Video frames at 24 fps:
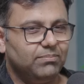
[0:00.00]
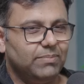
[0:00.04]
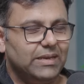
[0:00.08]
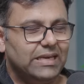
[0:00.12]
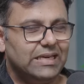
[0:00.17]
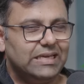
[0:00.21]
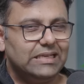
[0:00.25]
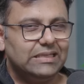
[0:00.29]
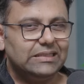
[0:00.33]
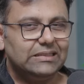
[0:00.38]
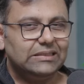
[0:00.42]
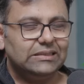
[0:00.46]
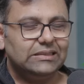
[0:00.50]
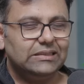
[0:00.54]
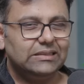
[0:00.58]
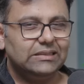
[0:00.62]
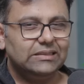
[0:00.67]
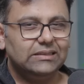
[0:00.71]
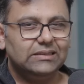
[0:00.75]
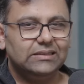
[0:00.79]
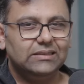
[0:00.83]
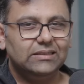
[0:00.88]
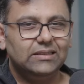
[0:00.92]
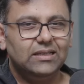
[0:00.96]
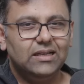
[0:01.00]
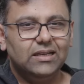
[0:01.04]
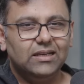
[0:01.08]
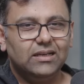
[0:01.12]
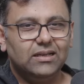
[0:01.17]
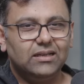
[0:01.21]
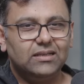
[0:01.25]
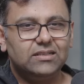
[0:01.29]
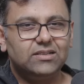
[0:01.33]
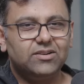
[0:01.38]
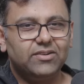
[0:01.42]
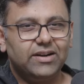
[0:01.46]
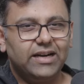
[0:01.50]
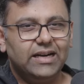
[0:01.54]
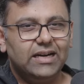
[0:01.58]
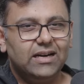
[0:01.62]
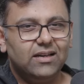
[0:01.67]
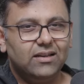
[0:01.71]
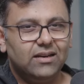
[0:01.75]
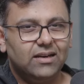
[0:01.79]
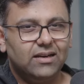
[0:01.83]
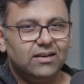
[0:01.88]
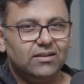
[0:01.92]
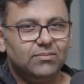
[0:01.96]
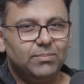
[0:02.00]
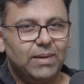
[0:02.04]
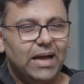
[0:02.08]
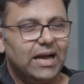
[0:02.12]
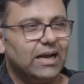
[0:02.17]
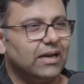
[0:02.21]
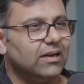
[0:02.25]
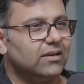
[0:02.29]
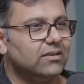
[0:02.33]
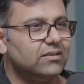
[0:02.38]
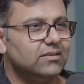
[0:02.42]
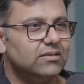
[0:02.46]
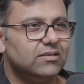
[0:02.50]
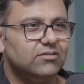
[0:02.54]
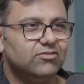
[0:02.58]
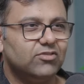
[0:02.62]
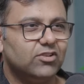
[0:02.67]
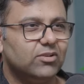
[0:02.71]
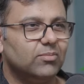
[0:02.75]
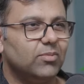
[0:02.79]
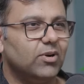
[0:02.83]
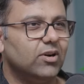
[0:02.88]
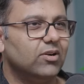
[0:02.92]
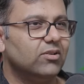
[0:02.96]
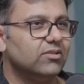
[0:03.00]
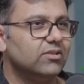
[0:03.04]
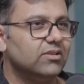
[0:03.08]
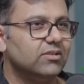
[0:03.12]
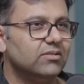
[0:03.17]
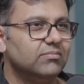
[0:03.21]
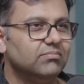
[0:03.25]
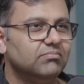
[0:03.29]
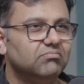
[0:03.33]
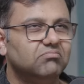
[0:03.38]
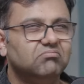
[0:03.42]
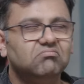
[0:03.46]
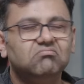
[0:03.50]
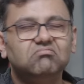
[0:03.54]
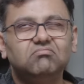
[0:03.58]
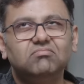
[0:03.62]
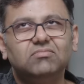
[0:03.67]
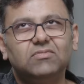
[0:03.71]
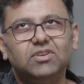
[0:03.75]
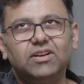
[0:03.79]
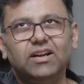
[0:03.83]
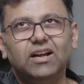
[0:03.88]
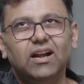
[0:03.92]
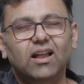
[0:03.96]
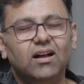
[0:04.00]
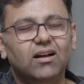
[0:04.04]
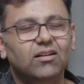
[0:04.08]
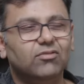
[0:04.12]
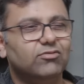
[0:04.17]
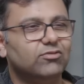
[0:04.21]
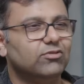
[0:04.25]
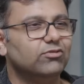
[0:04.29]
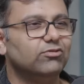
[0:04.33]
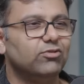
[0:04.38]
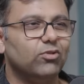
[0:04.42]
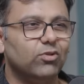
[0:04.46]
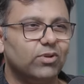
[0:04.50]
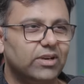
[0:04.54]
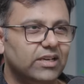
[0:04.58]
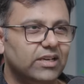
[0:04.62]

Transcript: being a, a trader and a banker for about three and a half to four